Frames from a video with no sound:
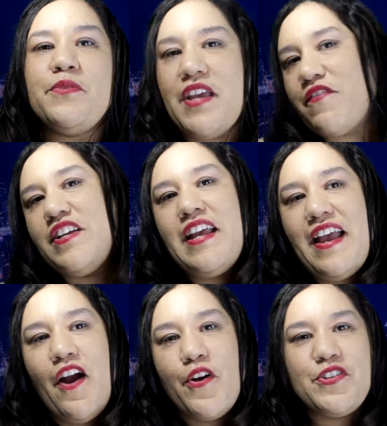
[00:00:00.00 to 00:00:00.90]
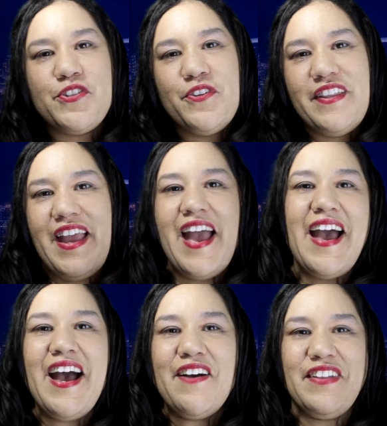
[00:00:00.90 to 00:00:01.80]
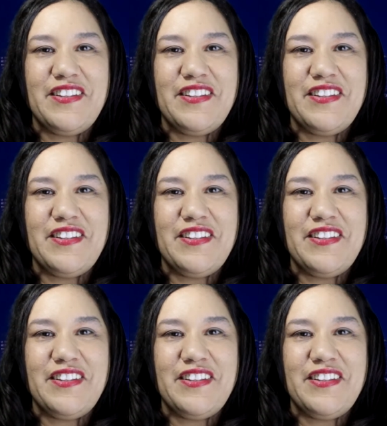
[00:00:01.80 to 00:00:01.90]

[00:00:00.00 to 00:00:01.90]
use every arsenal they have,